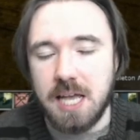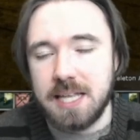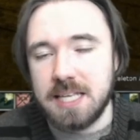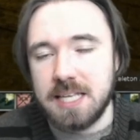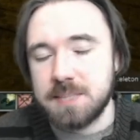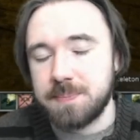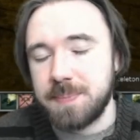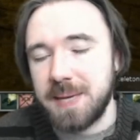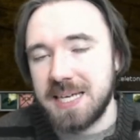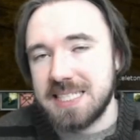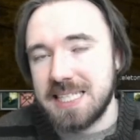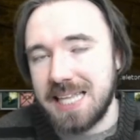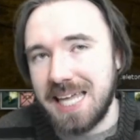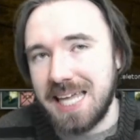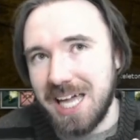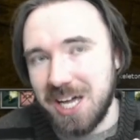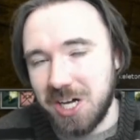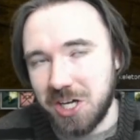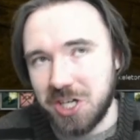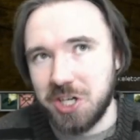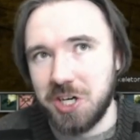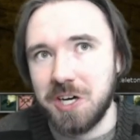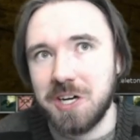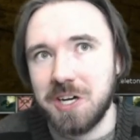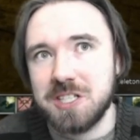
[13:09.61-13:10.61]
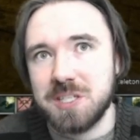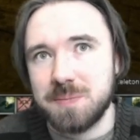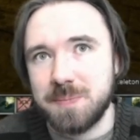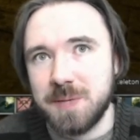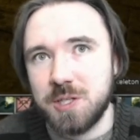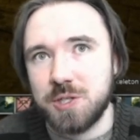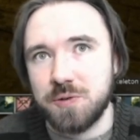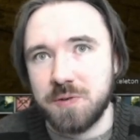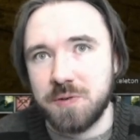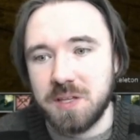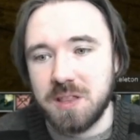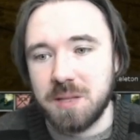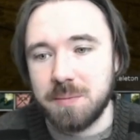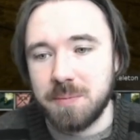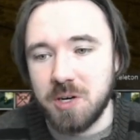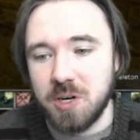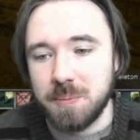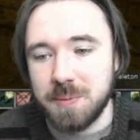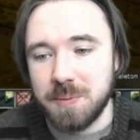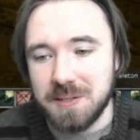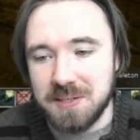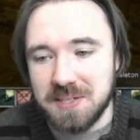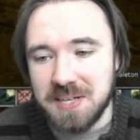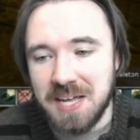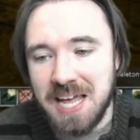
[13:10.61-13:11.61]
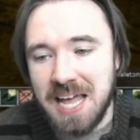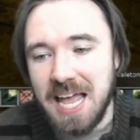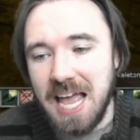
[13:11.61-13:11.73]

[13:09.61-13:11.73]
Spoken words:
this basically occurred to me during the moment,